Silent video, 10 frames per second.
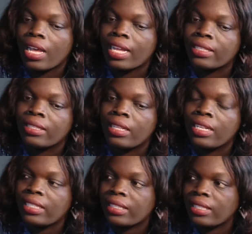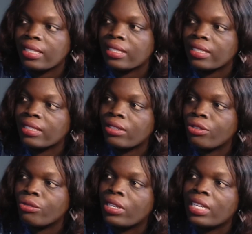At the late season,
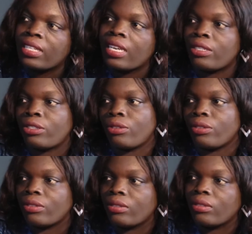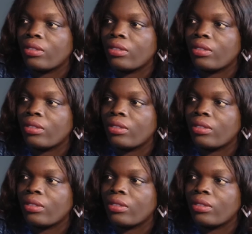you get a ton.